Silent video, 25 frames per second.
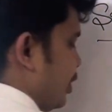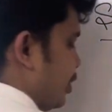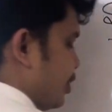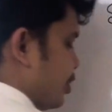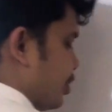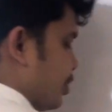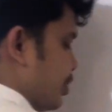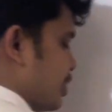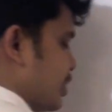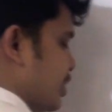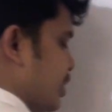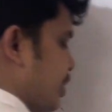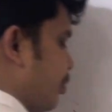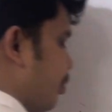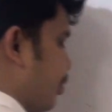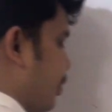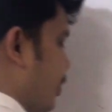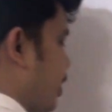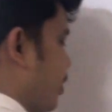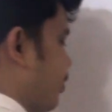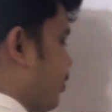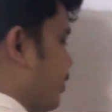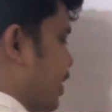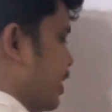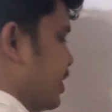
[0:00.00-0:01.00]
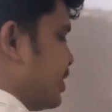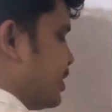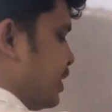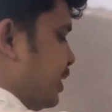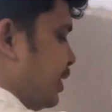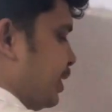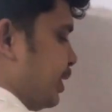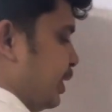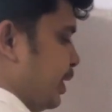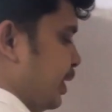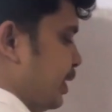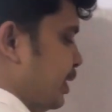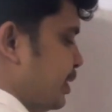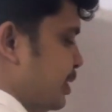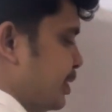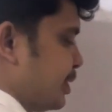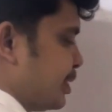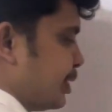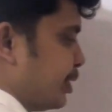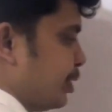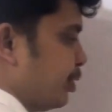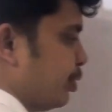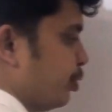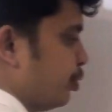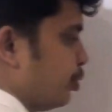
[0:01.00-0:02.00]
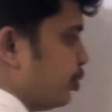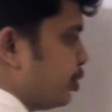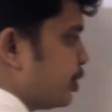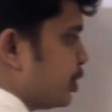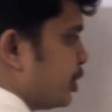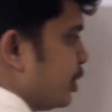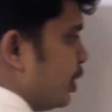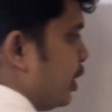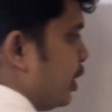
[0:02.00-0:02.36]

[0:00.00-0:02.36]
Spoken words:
So simple present is used